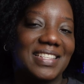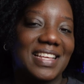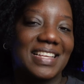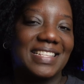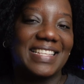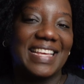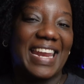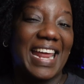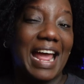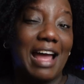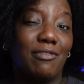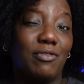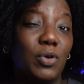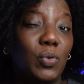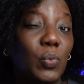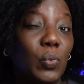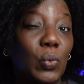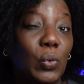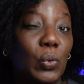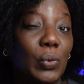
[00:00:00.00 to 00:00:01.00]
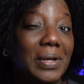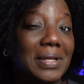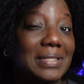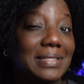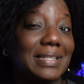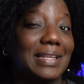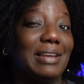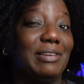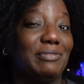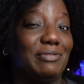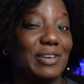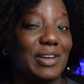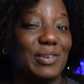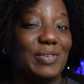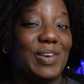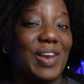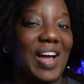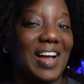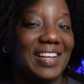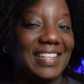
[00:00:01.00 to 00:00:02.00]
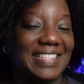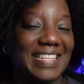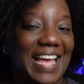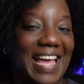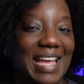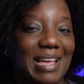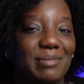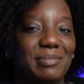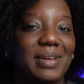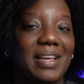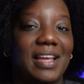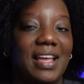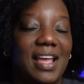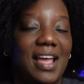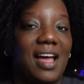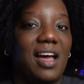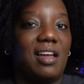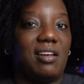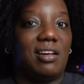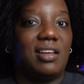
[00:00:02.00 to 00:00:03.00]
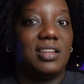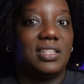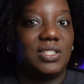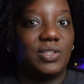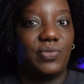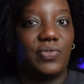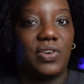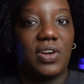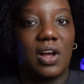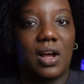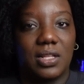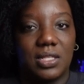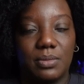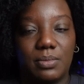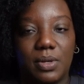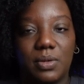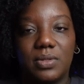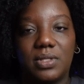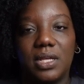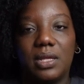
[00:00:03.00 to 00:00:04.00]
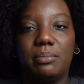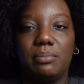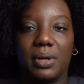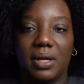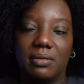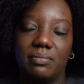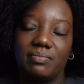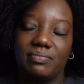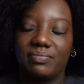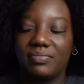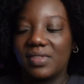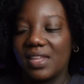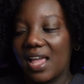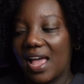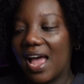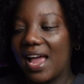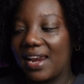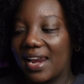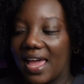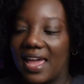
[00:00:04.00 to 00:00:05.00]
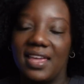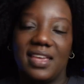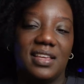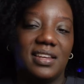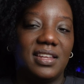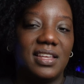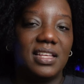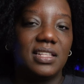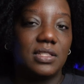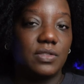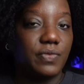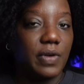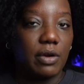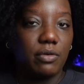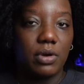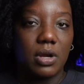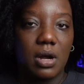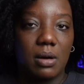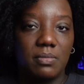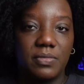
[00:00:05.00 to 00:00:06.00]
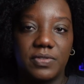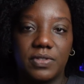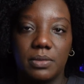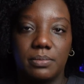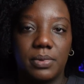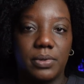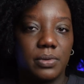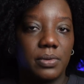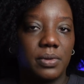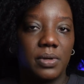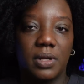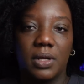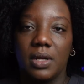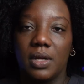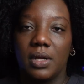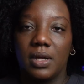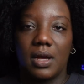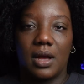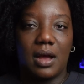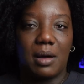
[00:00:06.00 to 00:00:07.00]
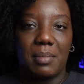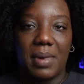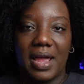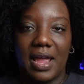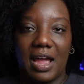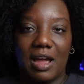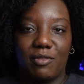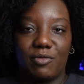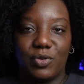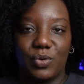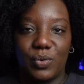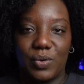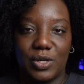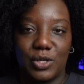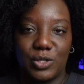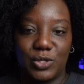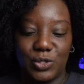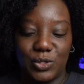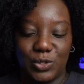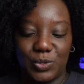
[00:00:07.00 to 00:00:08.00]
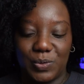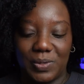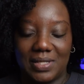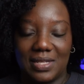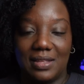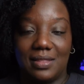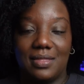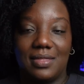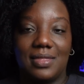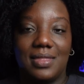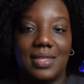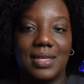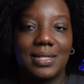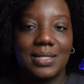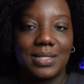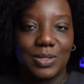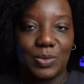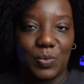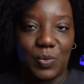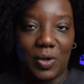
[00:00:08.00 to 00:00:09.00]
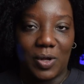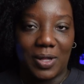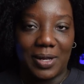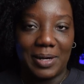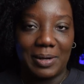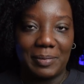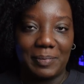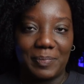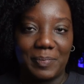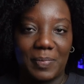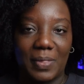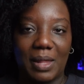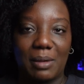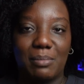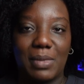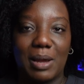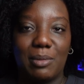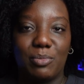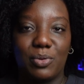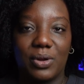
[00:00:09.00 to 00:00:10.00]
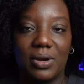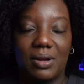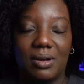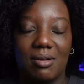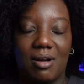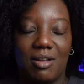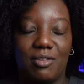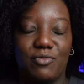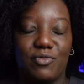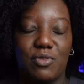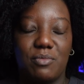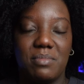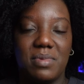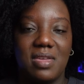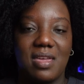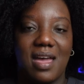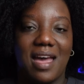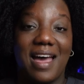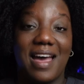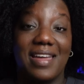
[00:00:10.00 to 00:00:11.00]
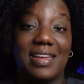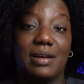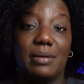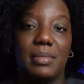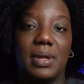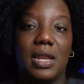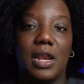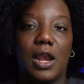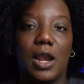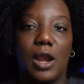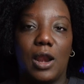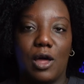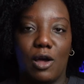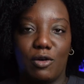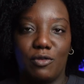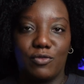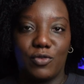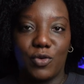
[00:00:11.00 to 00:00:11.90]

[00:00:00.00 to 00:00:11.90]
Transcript: I said, I haven't worn it in a very long time. I honestly forgot about it, but I like it. It's very comfortable. I have no issues with it. This one, my brother got for me. I am in love